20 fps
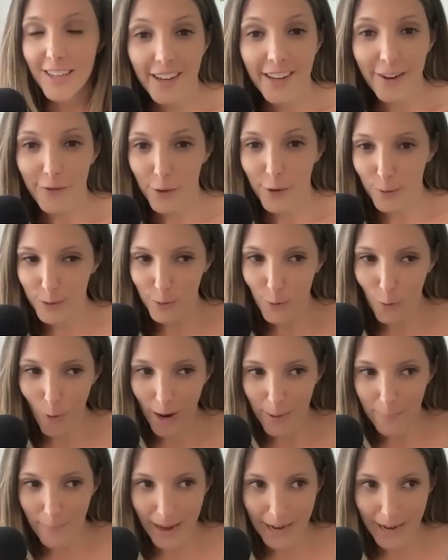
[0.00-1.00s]
If there was
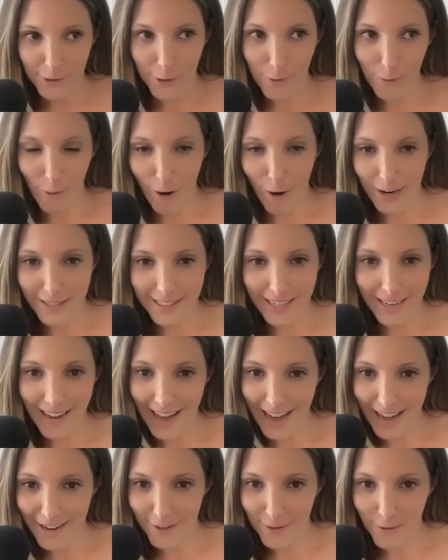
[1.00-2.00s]
one magic wand I
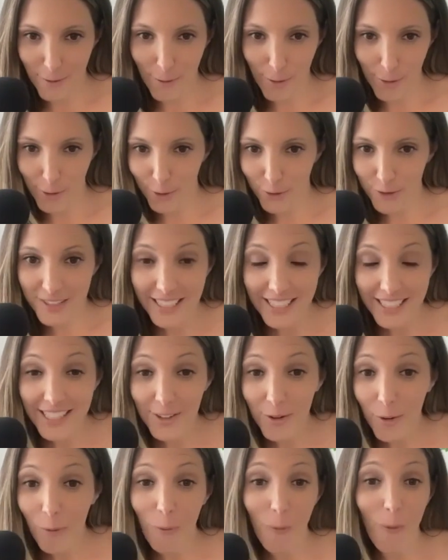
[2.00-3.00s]
had in the world to
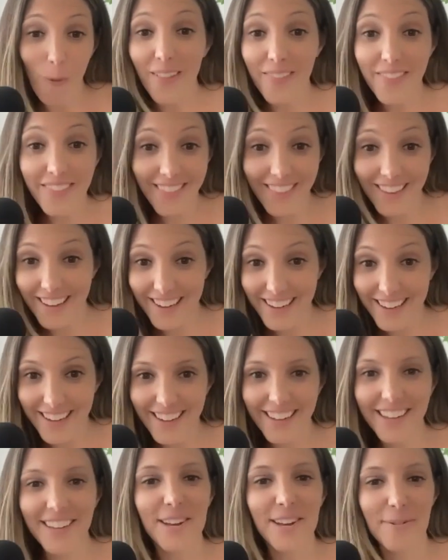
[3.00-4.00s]
heal one
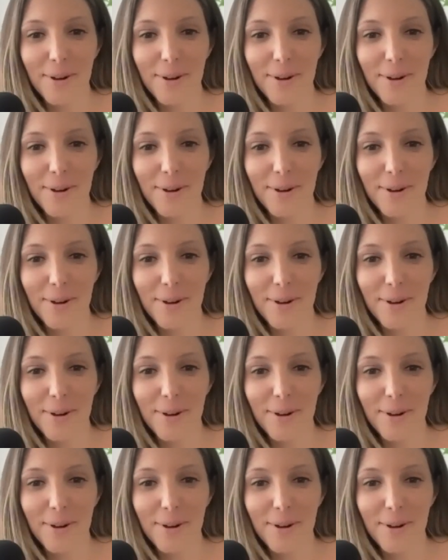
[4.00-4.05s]
thing,